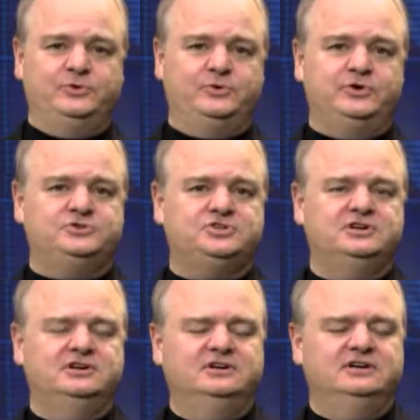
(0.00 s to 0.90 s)
roots.
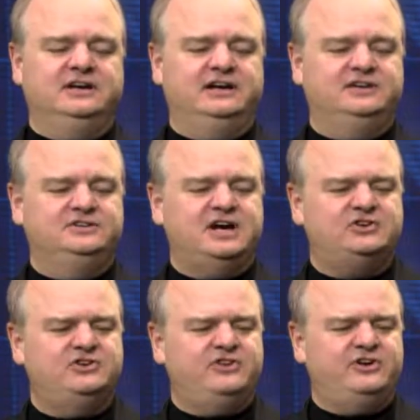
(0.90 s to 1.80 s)

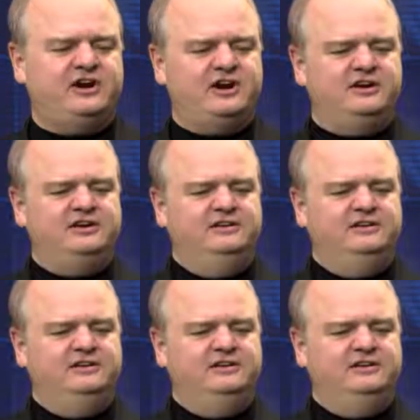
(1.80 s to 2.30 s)
Doctor, there are